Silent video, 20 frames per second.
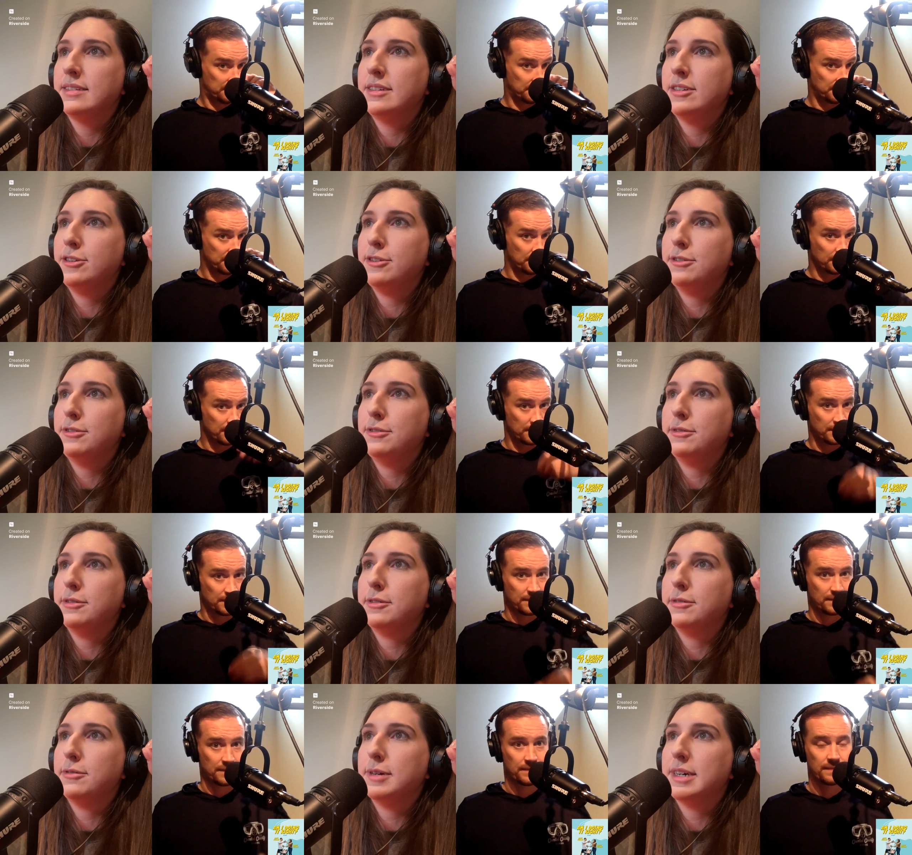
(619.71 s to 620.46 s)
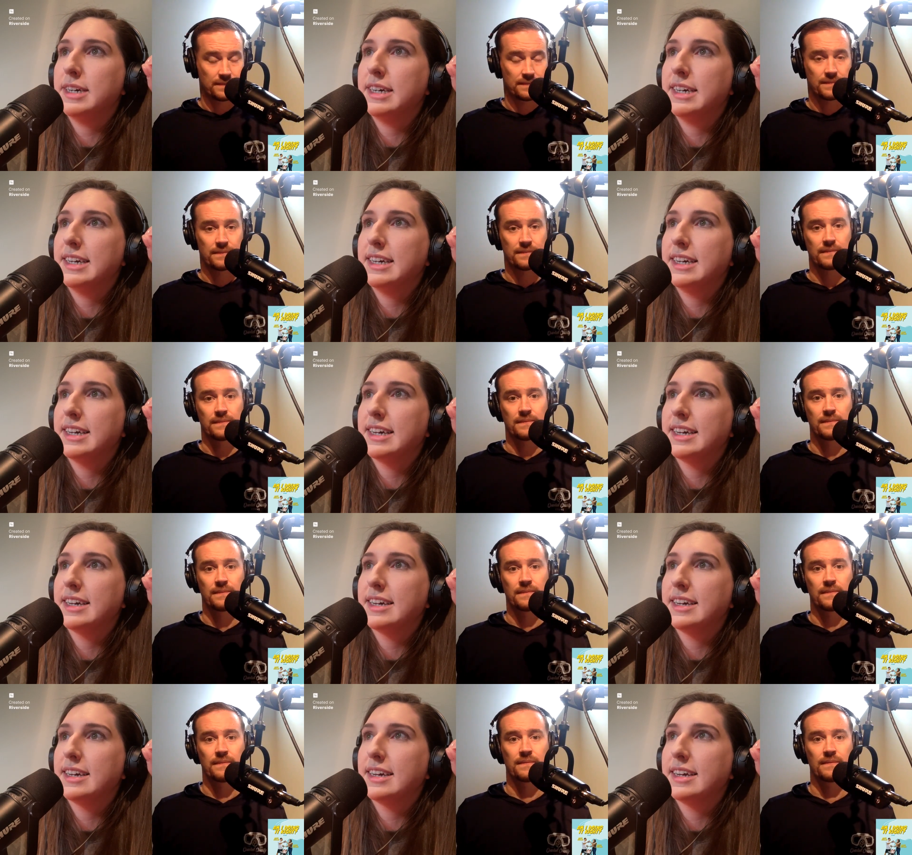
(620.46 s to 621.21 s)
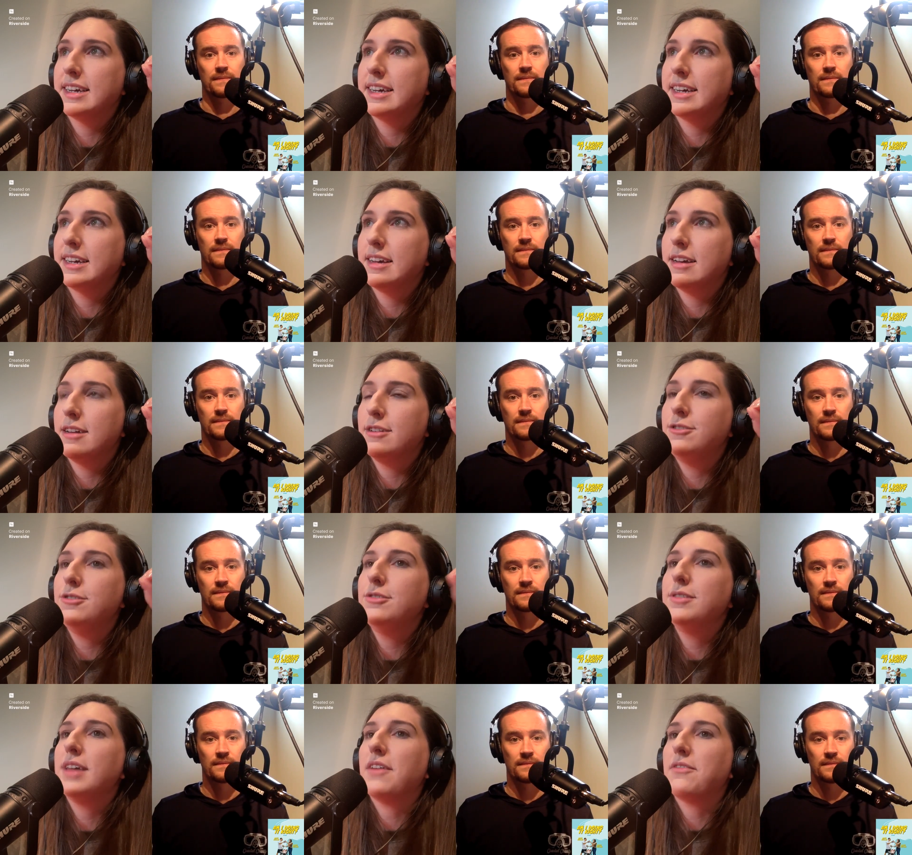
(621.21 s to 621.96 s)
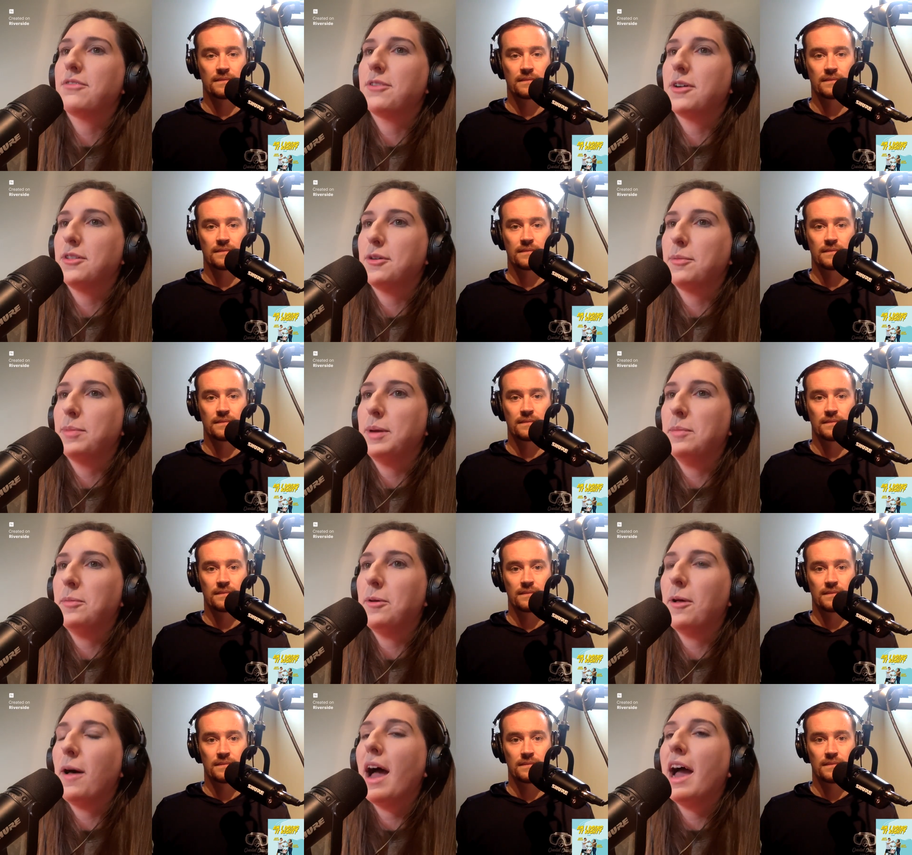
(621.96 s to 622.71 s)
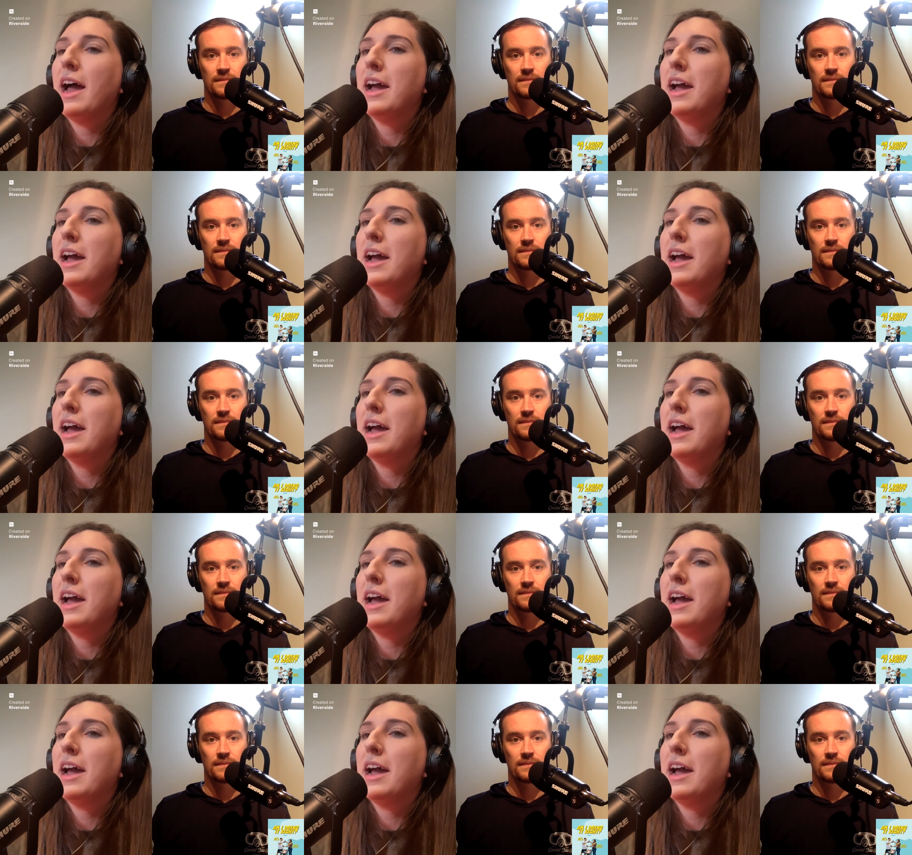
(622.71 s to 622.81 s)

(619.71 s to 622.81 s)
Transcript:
Speaker 1: to do that for other people.